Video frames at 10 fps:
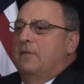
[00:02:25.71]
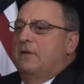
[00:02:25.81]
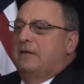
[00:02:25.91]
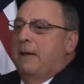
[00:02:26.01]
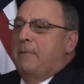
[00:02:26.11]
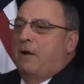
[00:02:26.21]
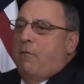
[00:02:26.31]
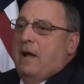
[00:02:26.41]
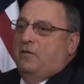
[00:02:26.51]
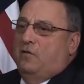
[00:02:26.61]
The
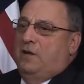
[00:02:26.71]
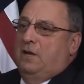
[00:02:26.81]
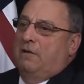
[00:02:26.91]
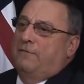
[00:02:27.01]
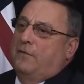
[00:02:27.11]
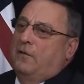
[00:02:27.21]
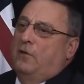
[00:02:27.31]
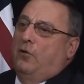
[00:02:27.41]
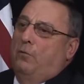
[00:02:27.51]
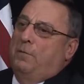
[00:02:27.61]
Democrats' deal for the
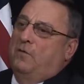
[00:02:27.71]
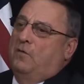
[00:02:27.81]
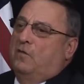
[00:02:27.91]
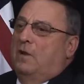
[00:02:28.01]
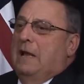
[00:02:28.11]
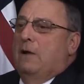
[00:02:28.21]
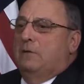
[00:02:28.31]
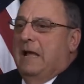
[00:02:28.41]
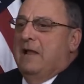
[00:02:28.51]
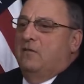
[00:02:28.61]
liquor business
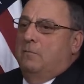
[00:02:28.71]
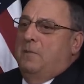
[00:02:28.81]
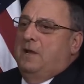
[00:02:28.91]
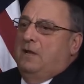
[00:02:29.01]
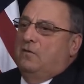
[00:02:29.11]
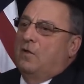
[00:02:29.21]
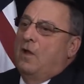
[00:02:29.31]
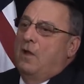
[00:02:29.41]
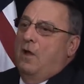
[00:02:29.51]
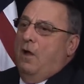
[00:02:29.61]
allowed tens of millions
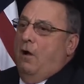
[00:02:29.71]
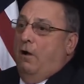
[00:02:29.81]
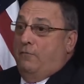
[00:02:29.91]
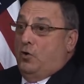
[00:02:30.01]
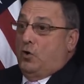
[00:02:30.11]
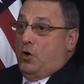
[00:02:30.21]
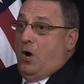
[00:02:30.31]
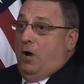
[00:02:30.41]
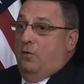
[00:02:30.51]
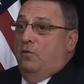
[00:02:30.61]
of your
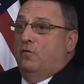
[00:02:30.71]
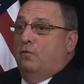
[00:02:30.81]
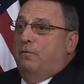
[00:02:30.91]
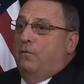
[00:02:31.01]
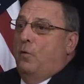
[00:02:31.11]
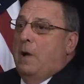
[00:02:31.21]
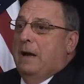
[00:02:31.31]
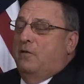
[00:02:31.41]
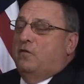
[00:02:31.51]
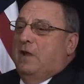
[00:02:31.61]
dollars to flow
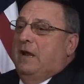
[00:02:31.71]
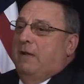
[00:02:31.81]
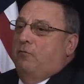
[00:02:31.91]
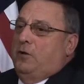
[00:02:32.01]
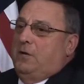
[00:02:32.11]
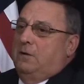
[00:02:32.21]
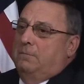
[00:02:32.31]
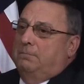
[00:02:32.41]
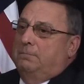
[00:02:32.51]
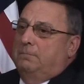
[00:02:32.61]
out of state every year.
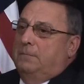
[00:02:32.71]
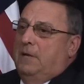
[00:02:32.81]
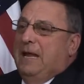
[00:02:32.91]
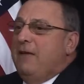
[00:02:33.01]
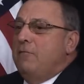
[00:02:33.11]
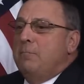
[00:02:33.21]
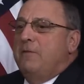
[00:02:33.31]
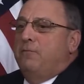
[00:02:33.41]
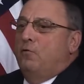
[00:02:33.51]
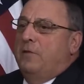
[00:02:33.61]
Even
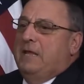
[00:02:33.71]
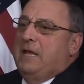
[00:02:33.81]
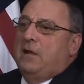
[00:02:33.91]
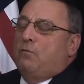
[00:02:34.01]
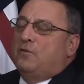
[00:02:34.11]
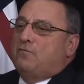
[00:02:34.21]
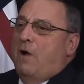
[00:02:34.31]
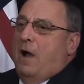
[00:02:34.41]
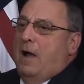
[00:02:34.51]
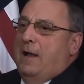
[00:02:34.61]
before the ink was
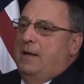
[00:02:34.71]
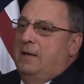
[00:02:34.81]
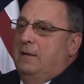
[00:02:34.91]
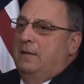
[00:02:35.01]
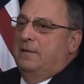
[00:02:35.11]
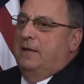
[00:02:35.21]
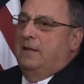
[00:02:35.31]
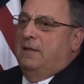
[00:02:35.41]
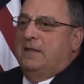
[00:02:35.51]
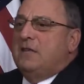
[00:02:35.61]
dry,
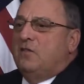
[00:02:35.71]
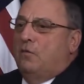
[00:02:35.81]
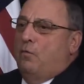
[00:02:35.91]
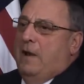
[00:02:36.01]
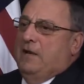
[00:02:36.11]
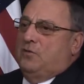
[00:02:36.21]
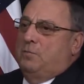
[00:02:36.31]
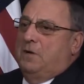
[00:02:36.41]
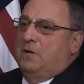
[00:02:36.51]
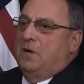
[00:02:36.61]
this
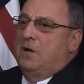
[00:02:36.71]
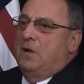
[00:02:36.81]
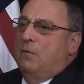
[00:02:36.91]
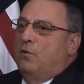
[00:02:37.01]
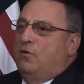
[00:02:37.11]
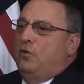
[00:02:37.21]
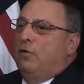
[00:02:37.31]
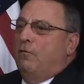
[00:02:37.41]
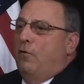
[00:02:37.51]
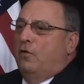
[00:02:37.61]
arrangement was
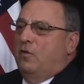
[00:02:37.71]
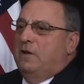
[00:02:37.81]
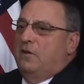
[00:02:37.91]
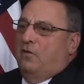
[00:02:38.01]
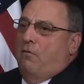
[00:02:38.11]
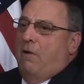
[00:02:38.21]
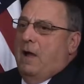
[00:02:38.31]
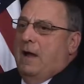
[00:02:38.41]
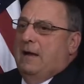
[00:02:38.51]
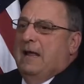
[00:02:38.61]
universally
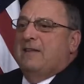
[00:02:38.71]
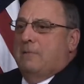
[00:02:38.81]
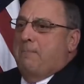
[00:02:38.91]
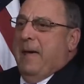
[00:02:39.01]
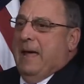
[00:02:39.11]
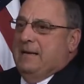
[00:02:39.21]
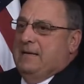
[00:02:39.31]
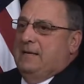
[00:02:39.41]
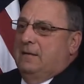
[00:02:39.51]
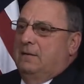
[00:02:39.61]
decried as a bad
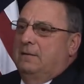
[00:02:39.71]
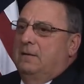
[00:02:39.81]
deal.